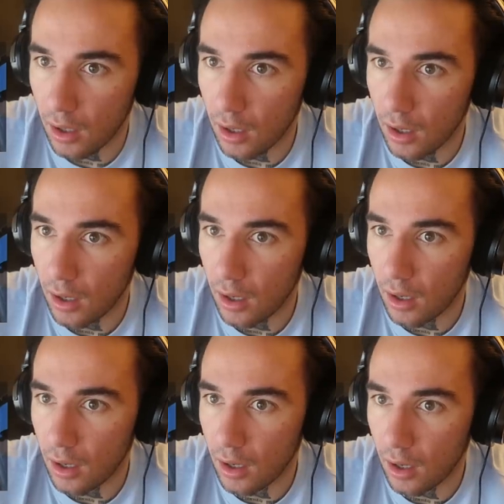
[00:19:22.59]

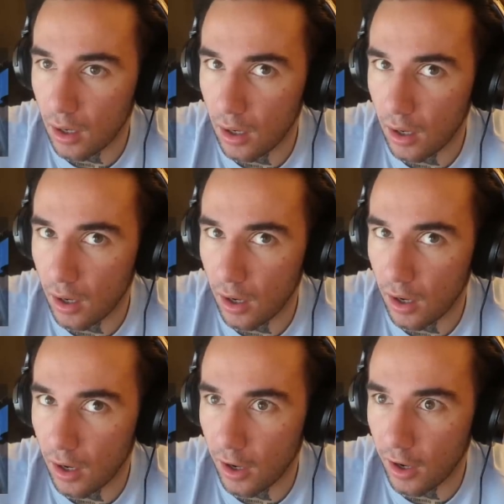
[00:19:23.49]

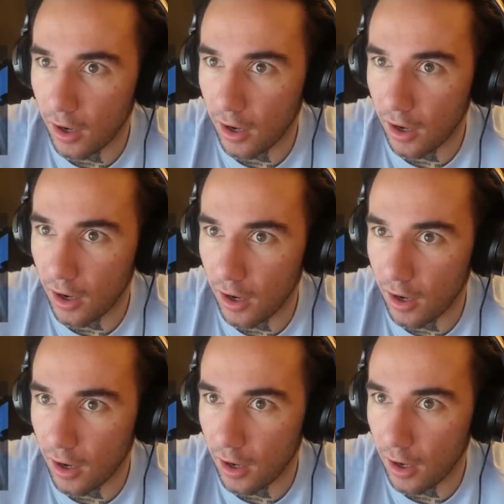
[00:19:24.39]

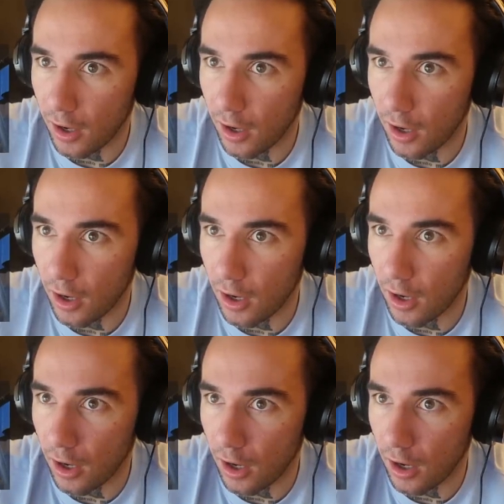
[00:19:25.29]

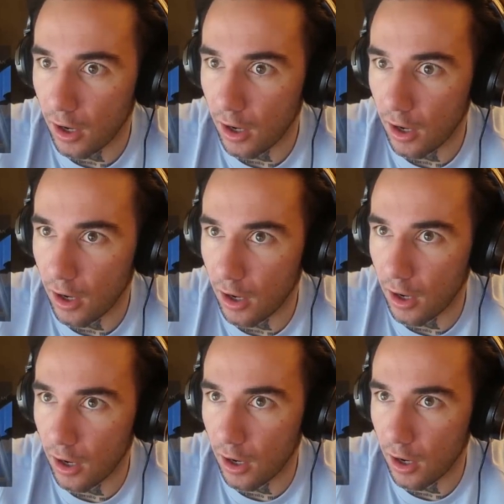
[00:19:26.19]

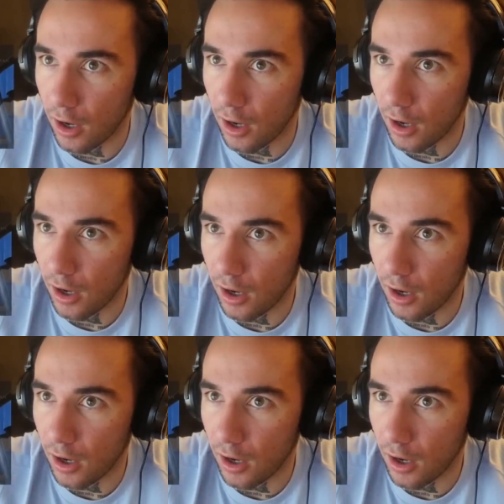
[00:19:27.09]
Nothing is said.